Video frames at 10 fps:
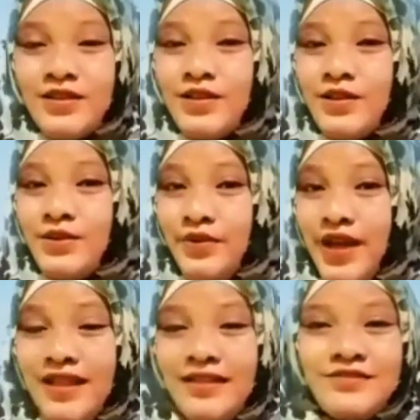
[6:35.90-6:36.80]

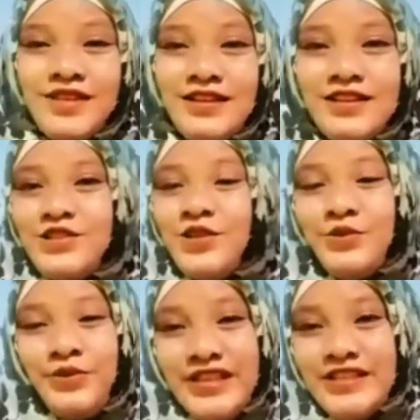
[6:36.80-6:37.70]
Well, there is no
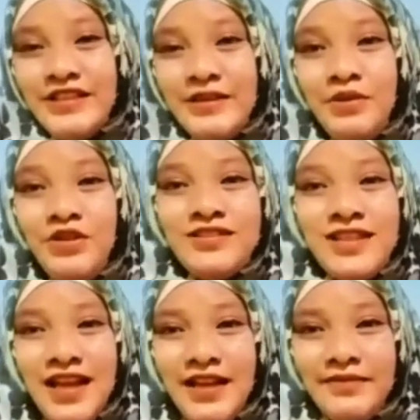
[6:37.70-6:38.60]
question about
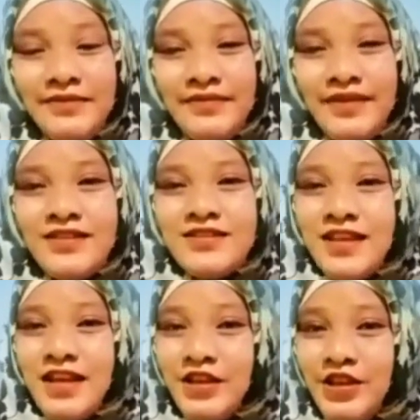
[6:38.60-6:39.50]
time.
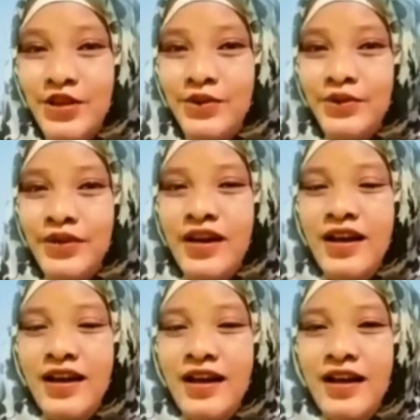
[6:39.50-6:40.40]
Thank you.
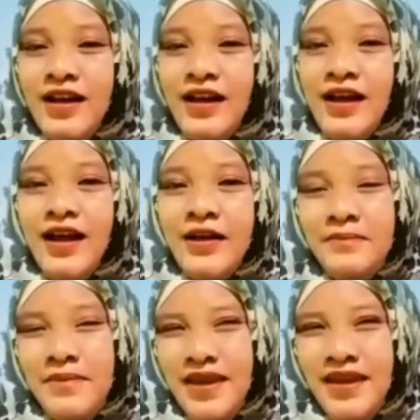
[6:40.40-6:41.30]
I
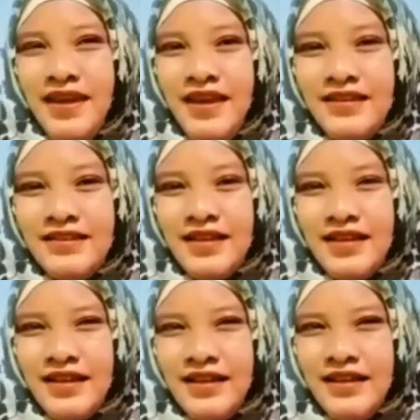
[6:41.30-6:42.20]
mean,
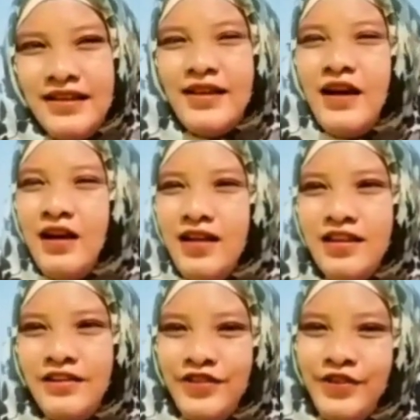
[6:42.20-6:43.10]
all of
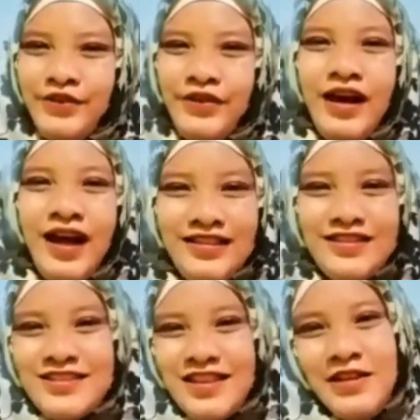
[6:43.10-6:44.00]
you
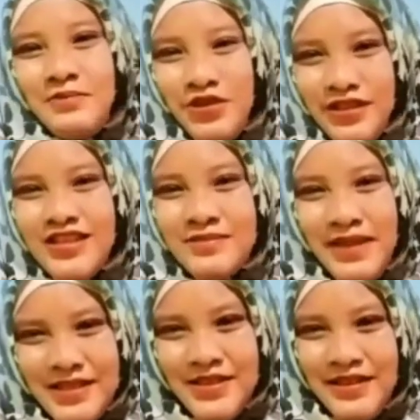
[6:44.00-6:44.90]
understand about this
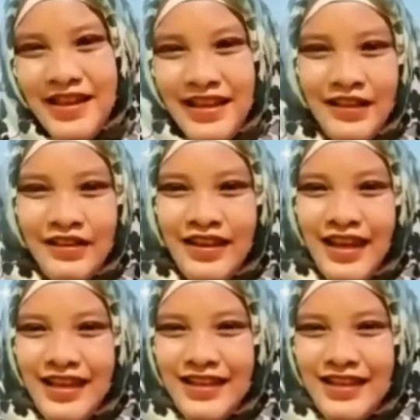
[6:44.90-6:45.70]
material, okay?